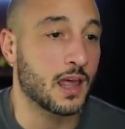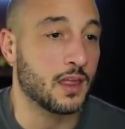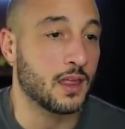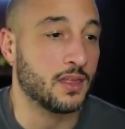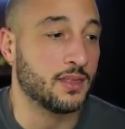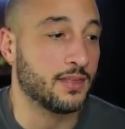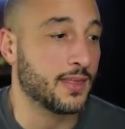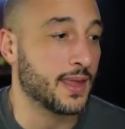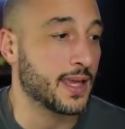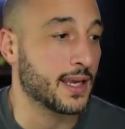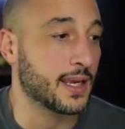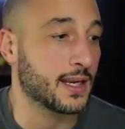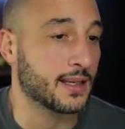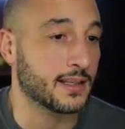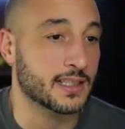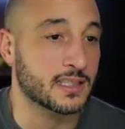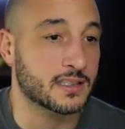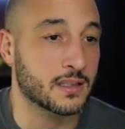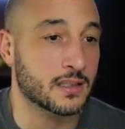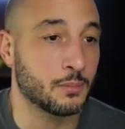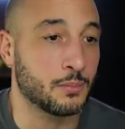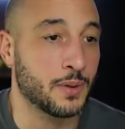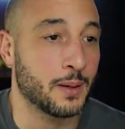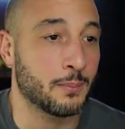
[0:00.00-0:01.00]
think
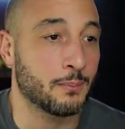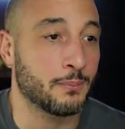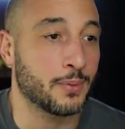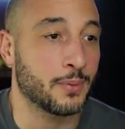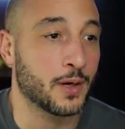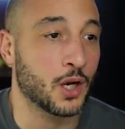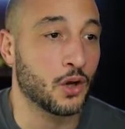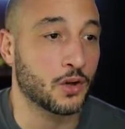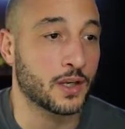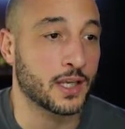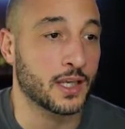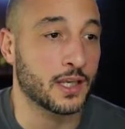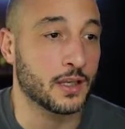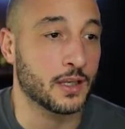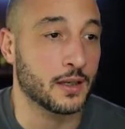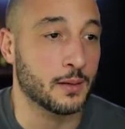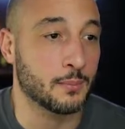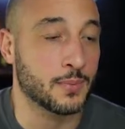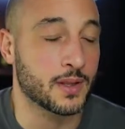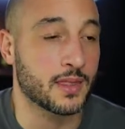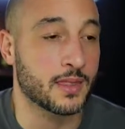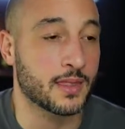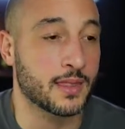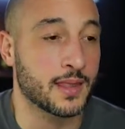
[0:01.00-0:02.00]
it's a bit blocky,
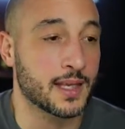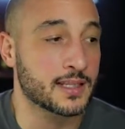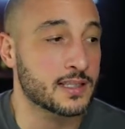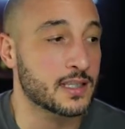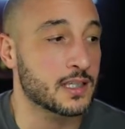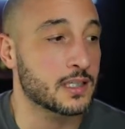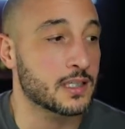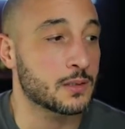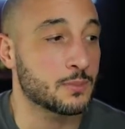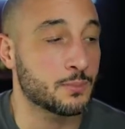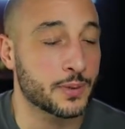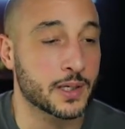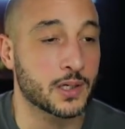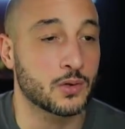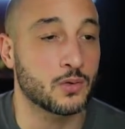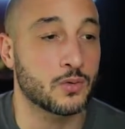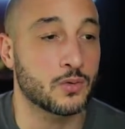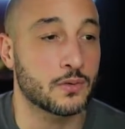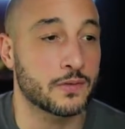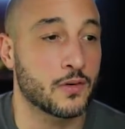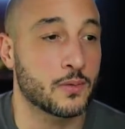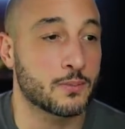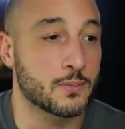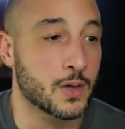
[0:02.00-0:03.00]
but this is
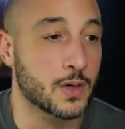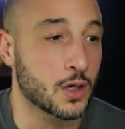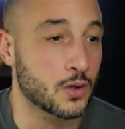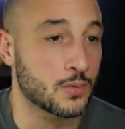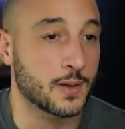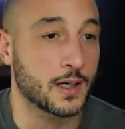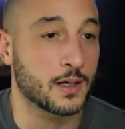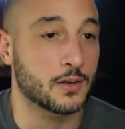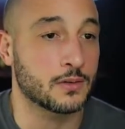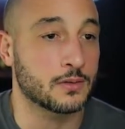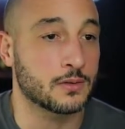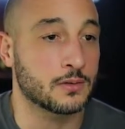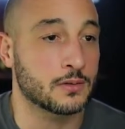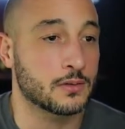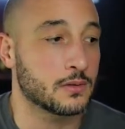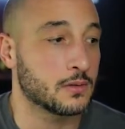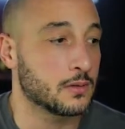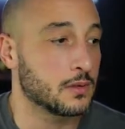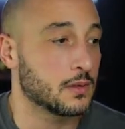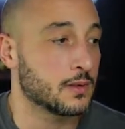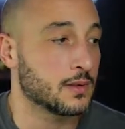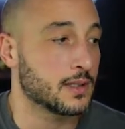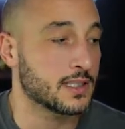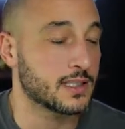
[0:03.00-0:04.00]
built for mobile.
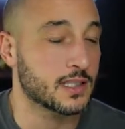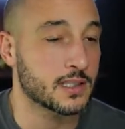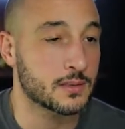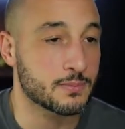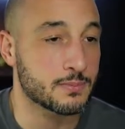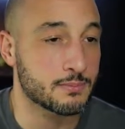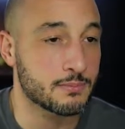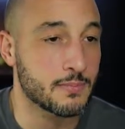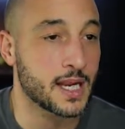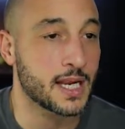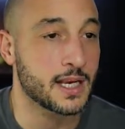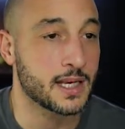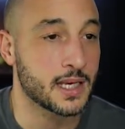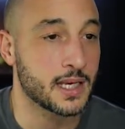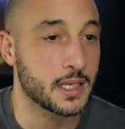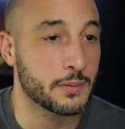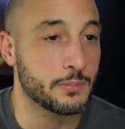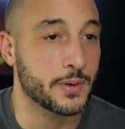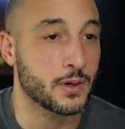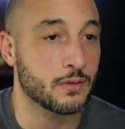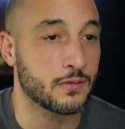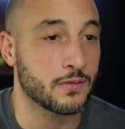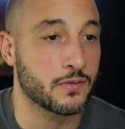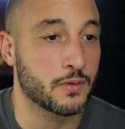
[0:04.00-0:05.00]
This is mainly
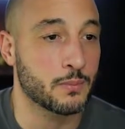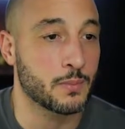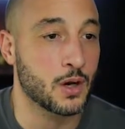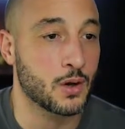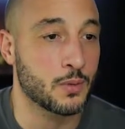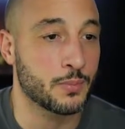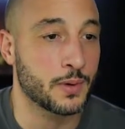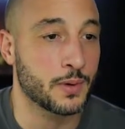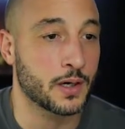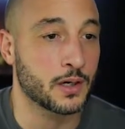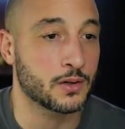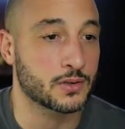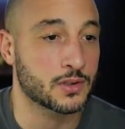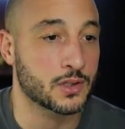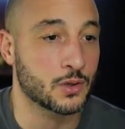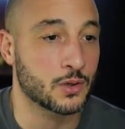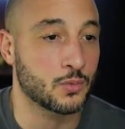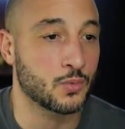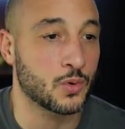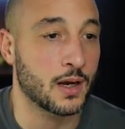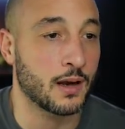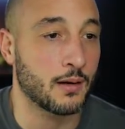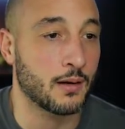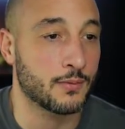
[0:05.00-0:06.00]
built for mobile. So
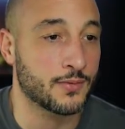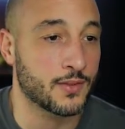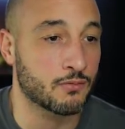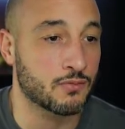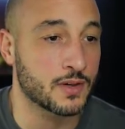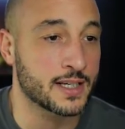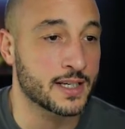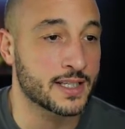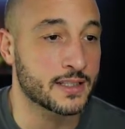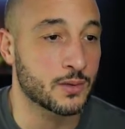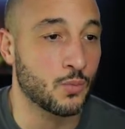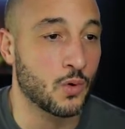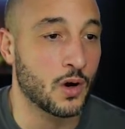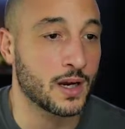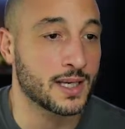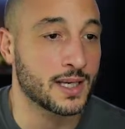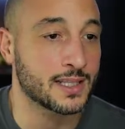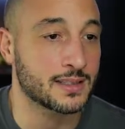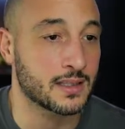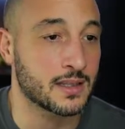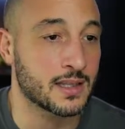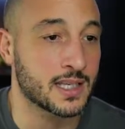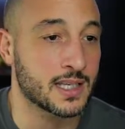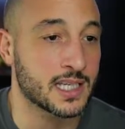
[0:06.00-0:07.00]
the reason why
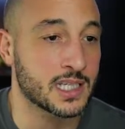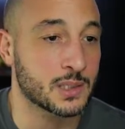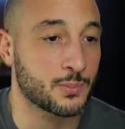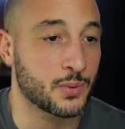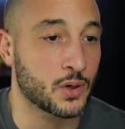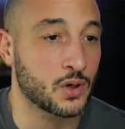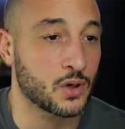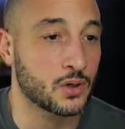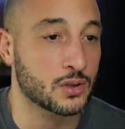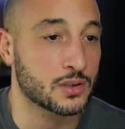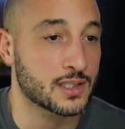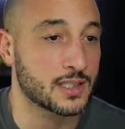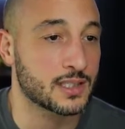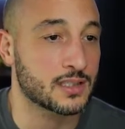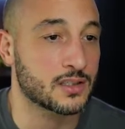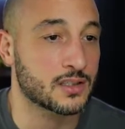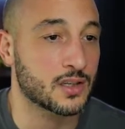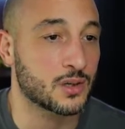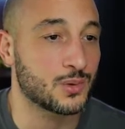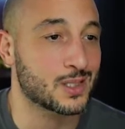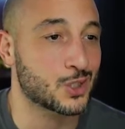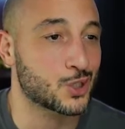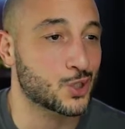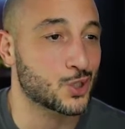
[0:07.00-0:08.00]
it's in these blocks is
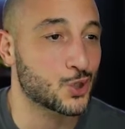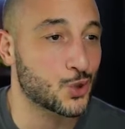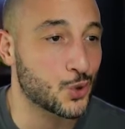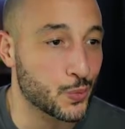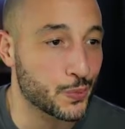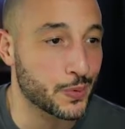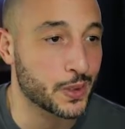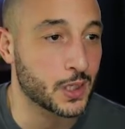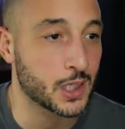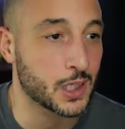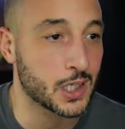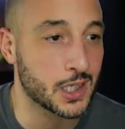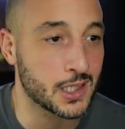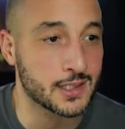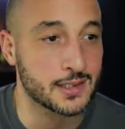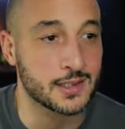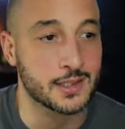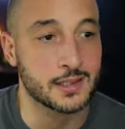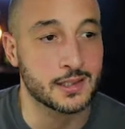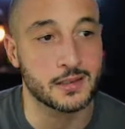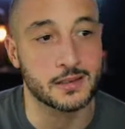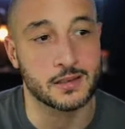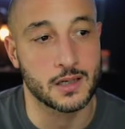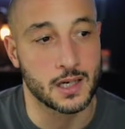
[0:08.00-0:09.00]
so it's super
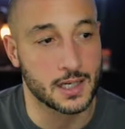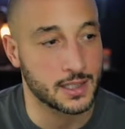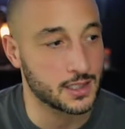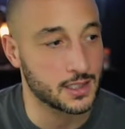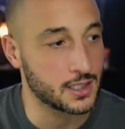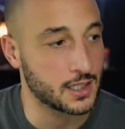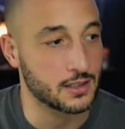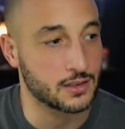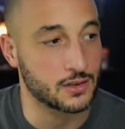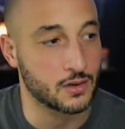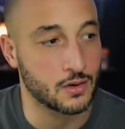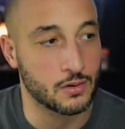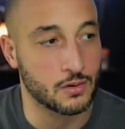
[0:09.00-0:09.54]
easy to digest on